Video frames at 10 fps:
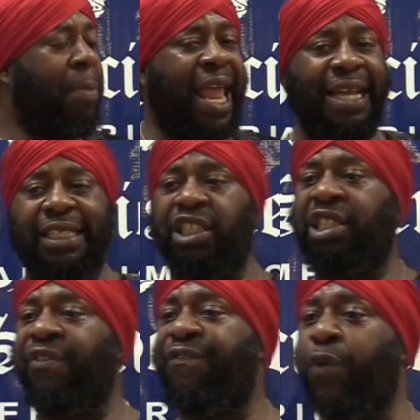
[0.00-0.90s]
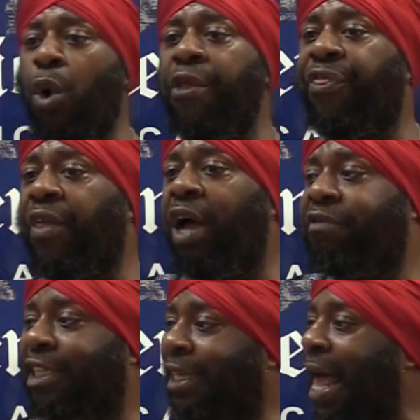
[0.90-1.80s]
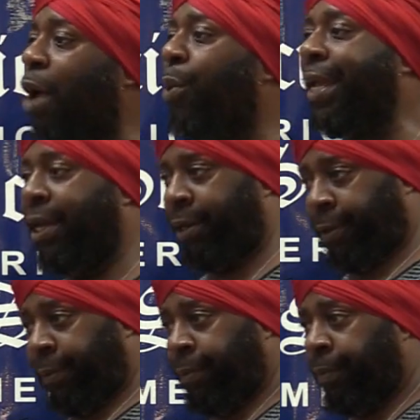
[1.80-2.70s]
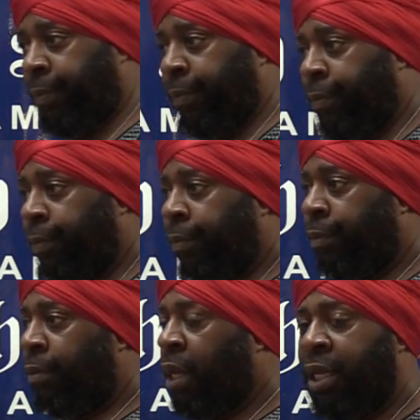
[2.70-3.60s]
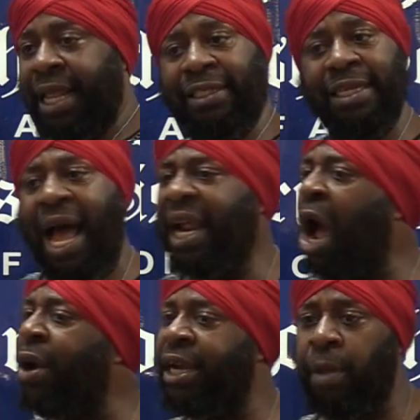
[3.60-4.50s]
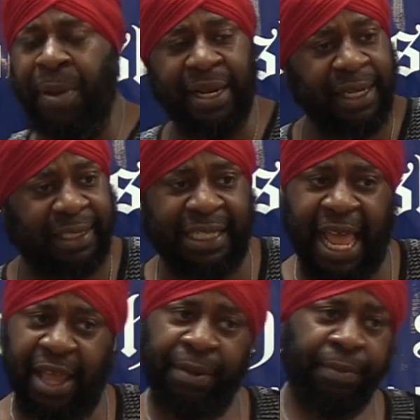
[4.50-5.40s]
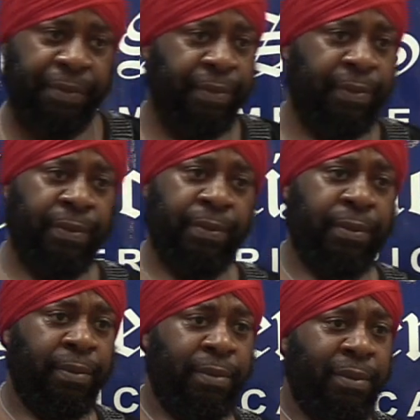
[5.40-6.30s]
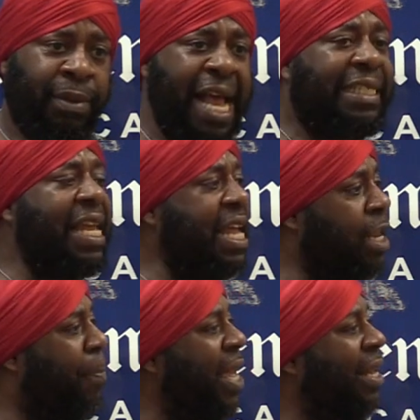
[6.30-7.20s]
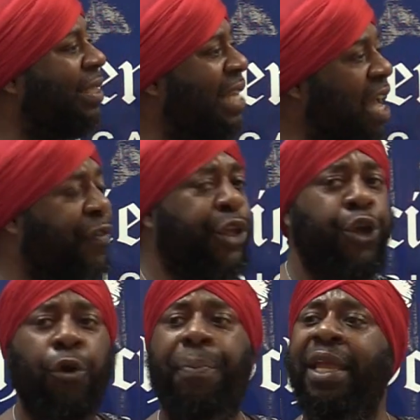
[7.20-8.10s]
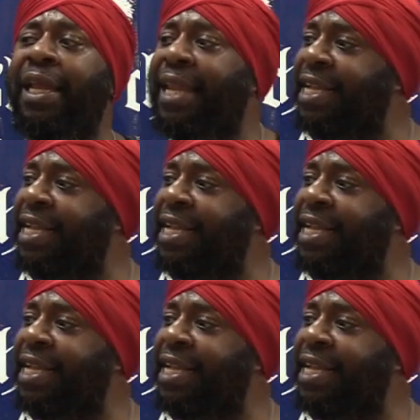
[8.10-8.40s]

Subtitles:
Because it's 4th of July weekend. That's not our Independence Day. That's the Independence Day of the European